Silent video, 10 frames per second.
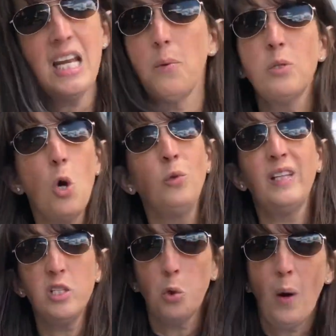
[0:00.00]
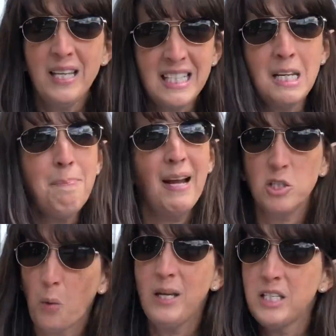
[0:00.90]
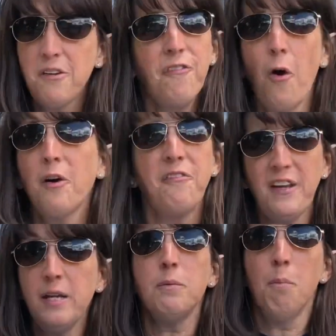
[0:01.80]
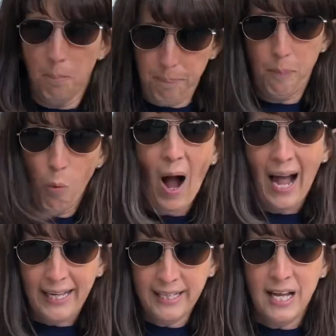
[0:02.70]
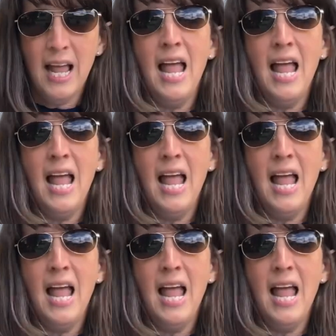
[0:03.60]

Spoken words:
it was only 20 by 24 feet wide.